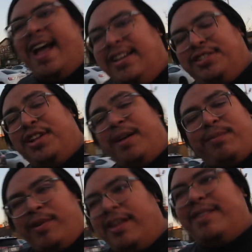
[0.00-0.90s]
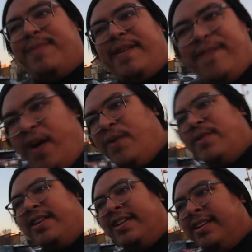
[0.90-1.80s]
I just upgraded my
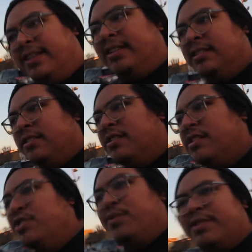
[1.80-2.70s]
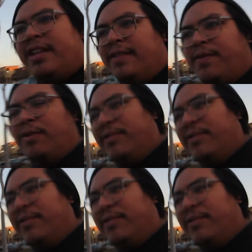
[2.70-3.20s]
phone to the newest iPhone,